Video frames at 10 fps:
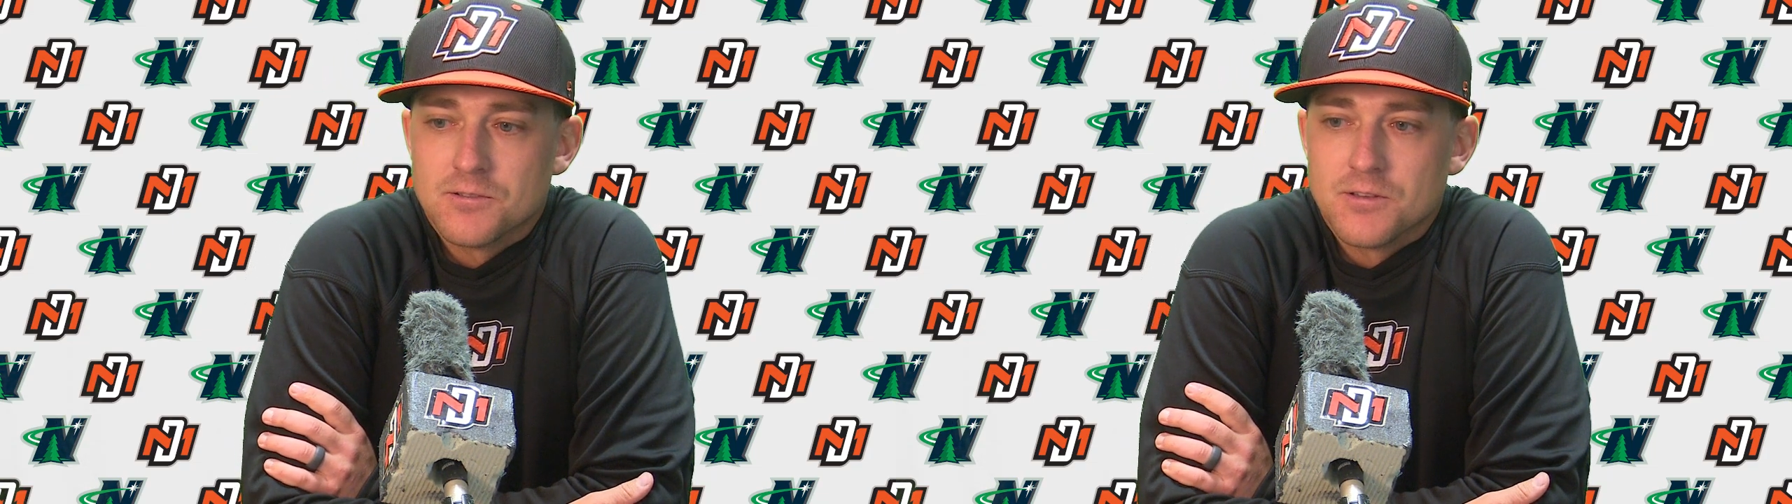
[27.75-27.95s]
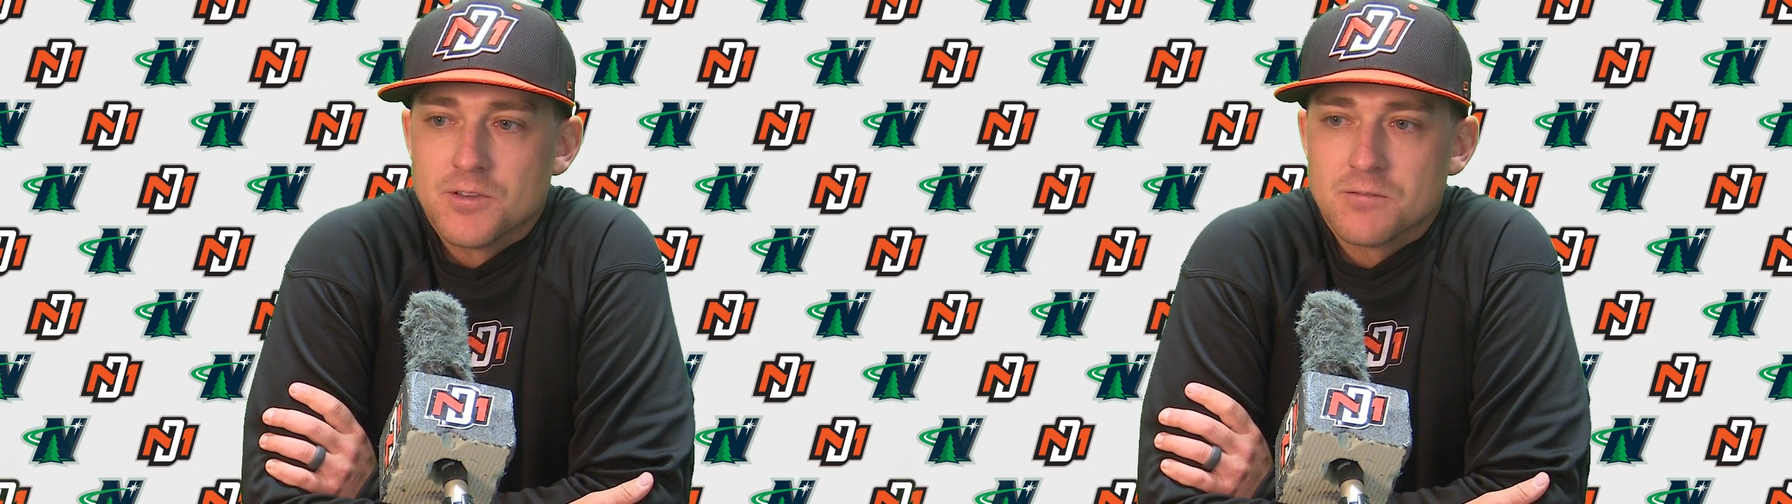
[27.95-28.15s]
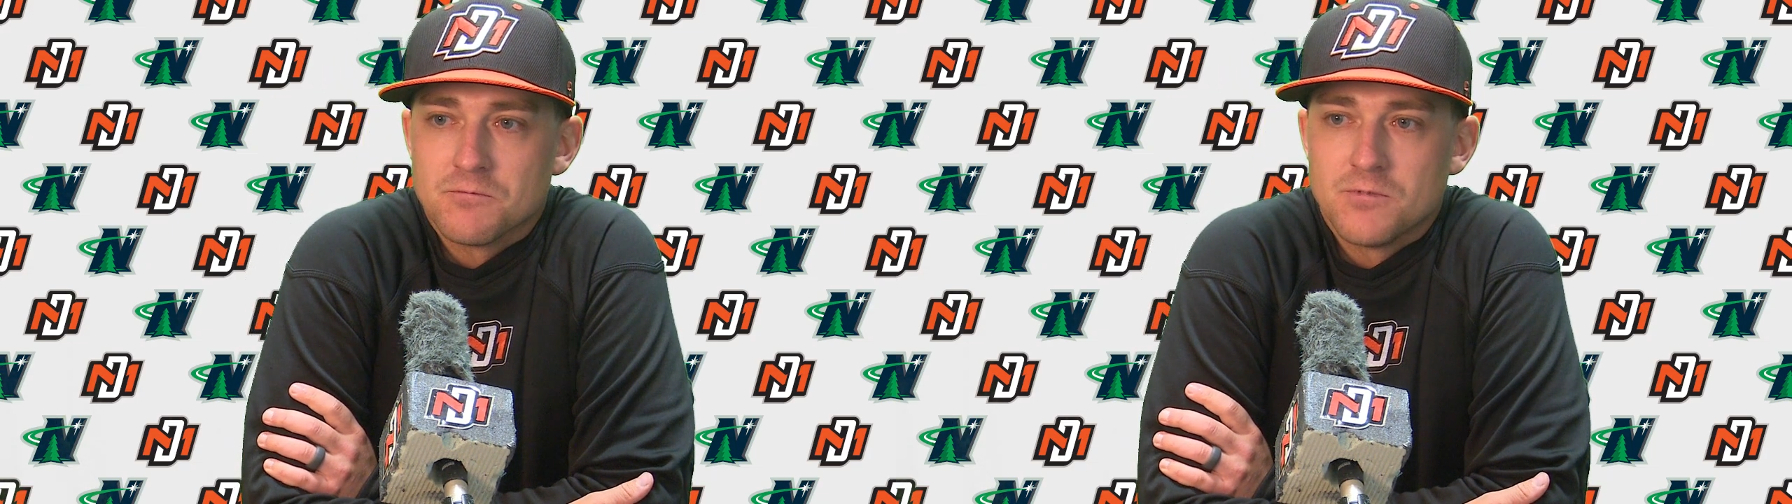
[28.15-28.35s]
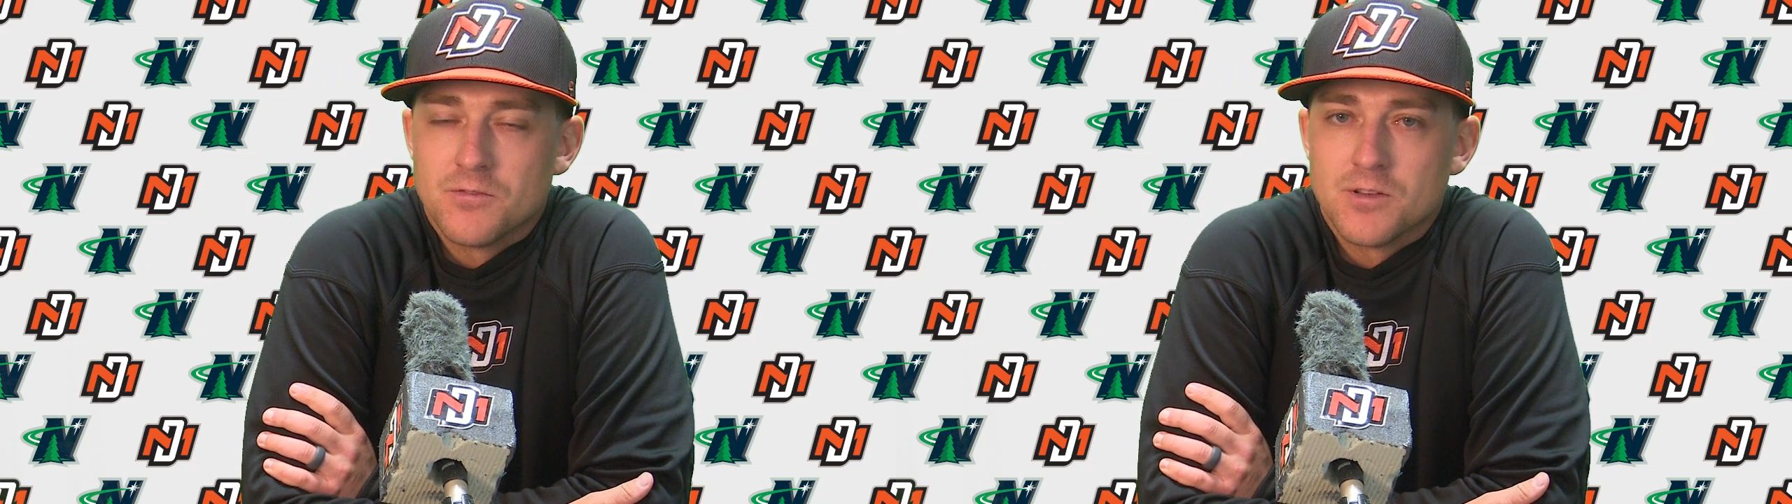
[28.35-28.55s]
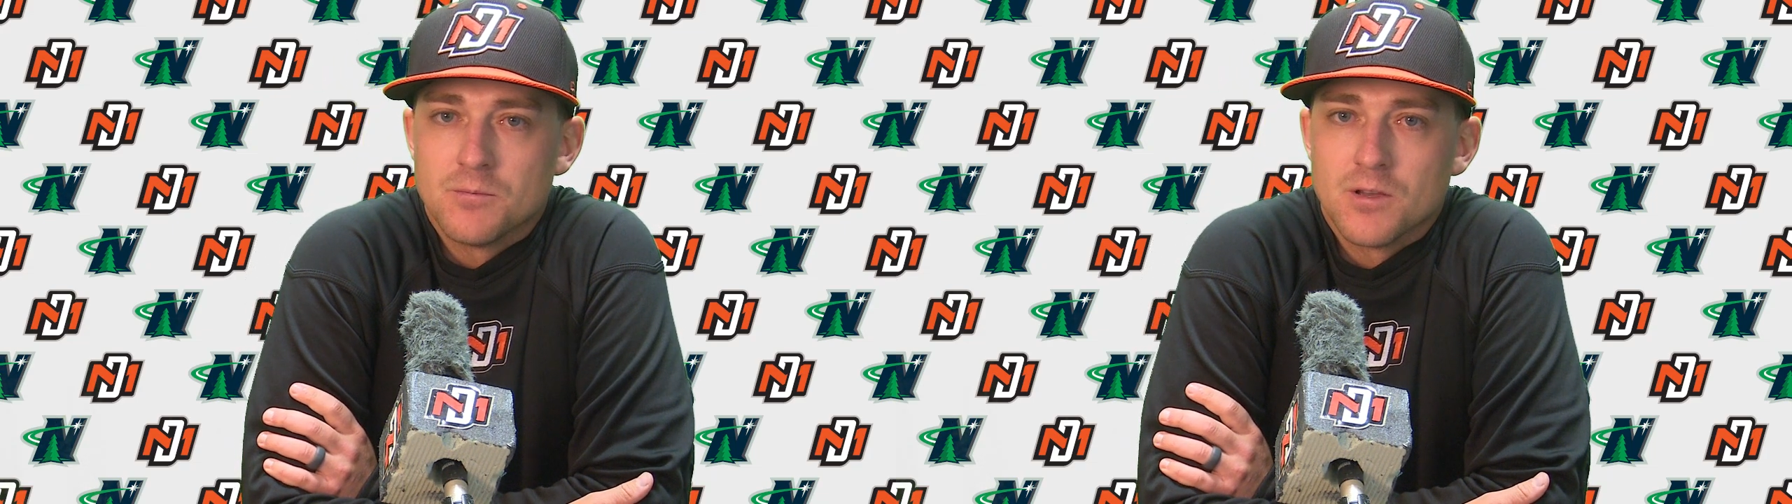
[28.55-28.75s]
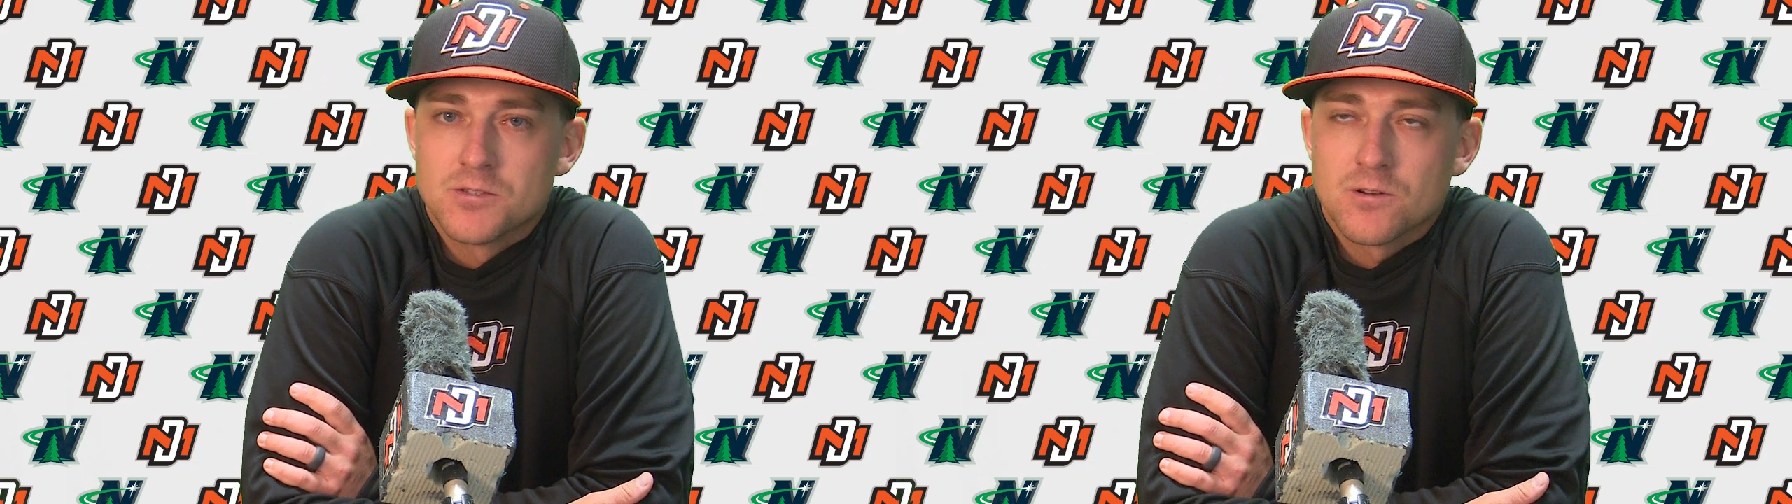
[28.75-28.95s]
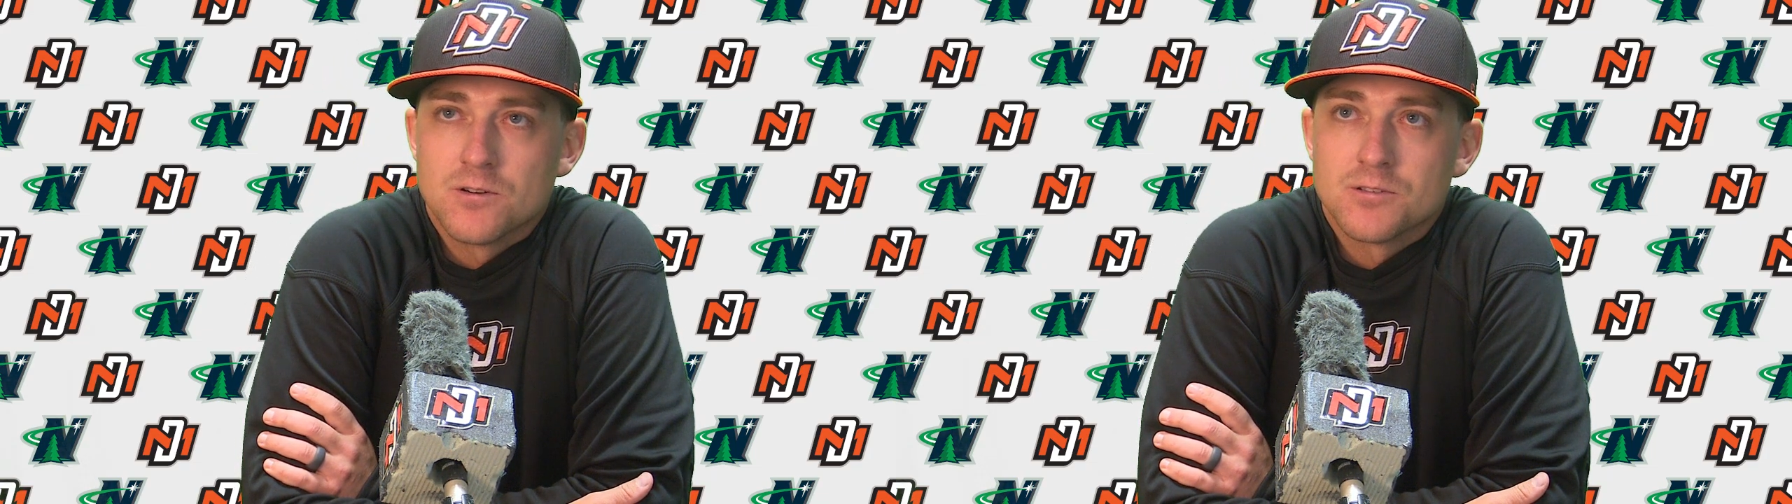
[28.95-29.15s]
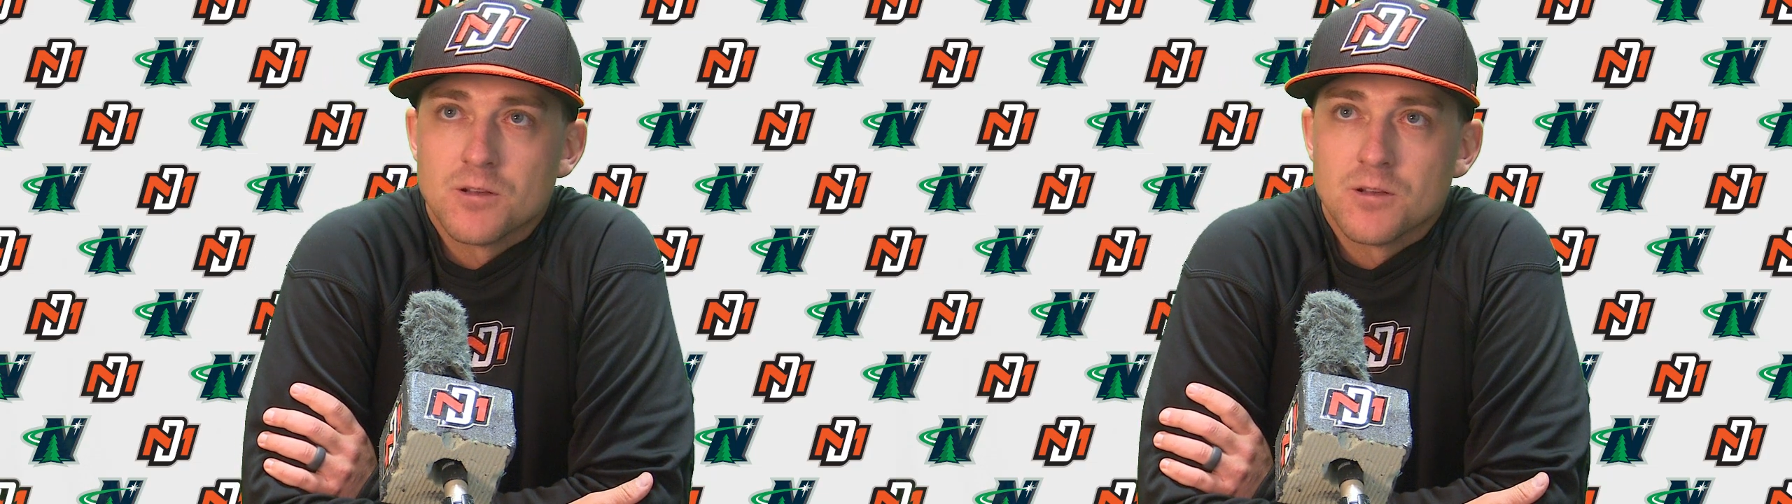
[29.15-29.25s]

leaving 15 base runners